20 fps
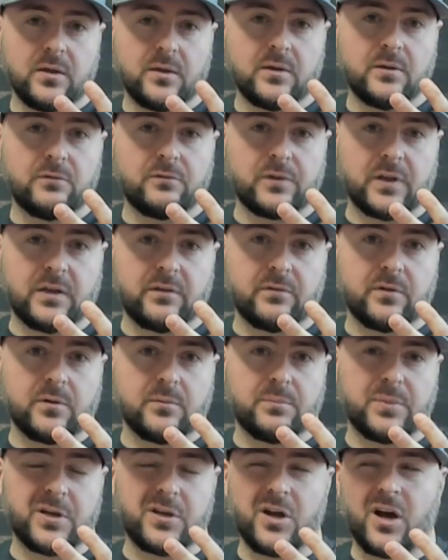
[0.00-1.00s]
flavor,
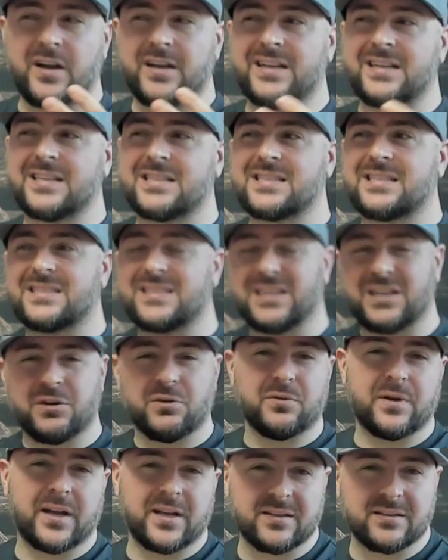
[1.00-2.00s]
but not in a
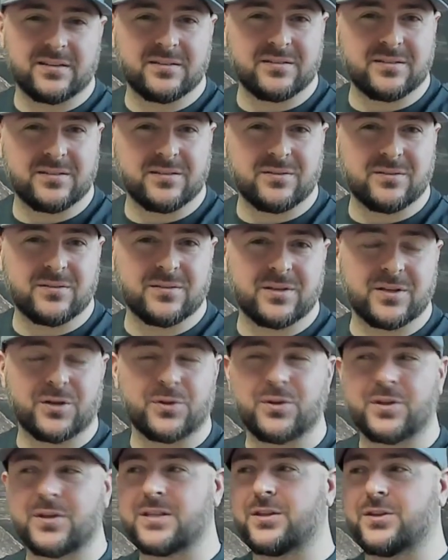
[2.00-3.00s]
cigarette. You know,
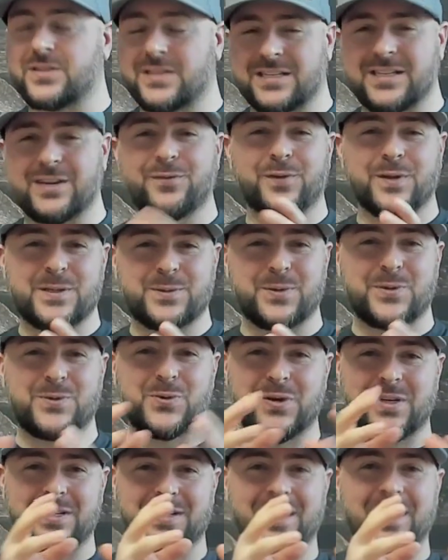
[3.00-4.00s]
there's a difference
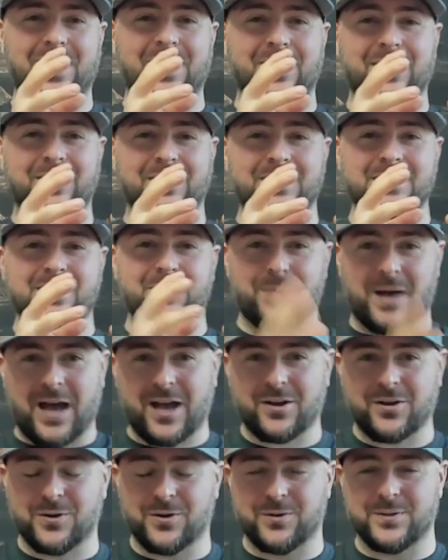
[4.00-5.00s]
between
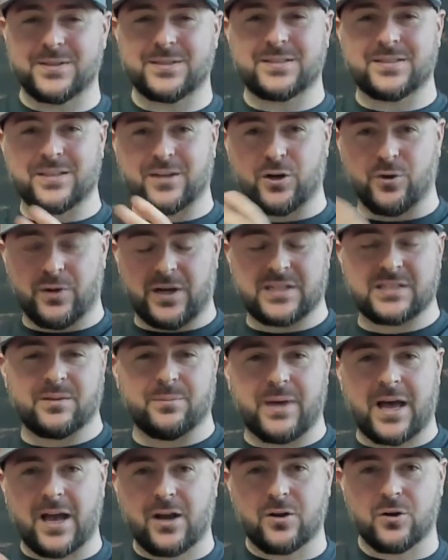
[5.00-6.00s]
tobacco and cigarette.
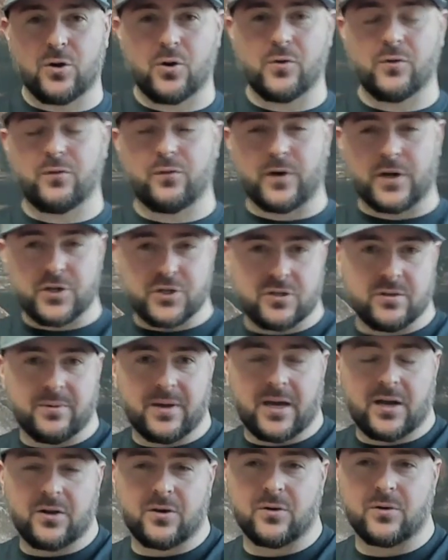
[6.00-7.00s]
Tobacco, fresh
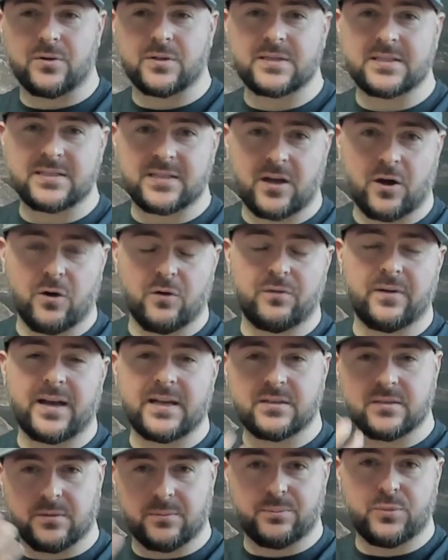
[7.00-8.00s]
tobacco itself,
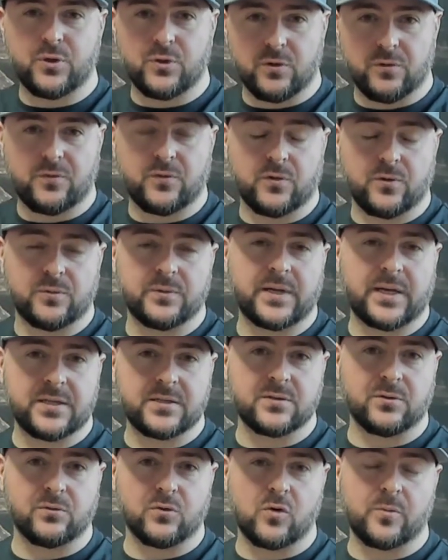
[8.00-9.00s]
has a beautiful,
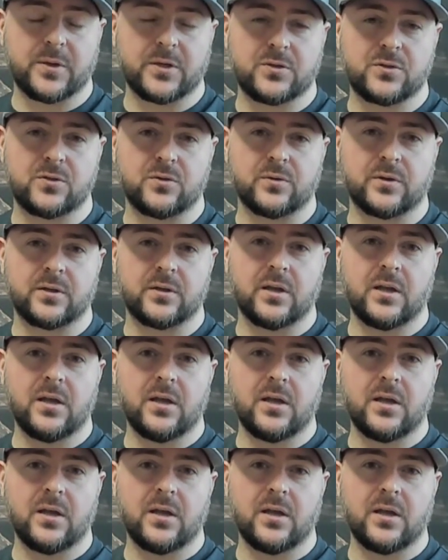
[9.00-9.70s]
nice aroma to it.